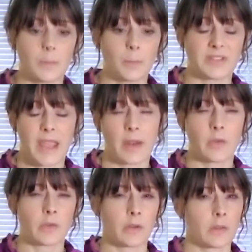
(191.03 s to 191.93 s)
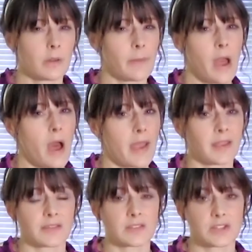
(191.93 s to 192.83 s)
Potatoes are a little bit high
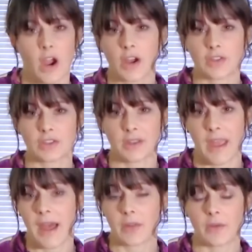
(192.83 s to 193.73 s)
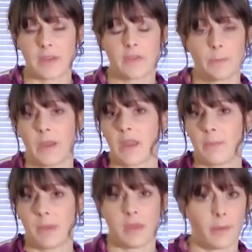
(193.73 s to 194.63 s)
in starch and calories, but
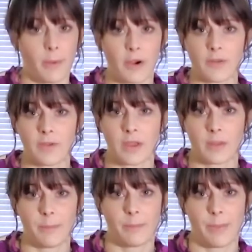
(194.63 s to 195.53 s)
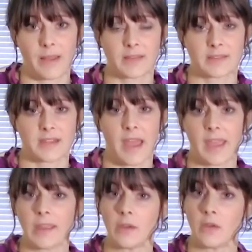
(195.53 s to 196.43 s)
can be a part of a good balanced
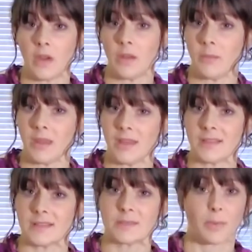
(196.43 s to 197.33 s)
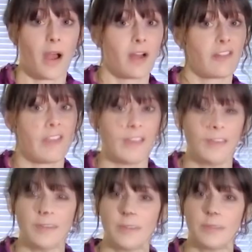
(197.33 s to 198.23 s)
diet. Green beans, broccoli.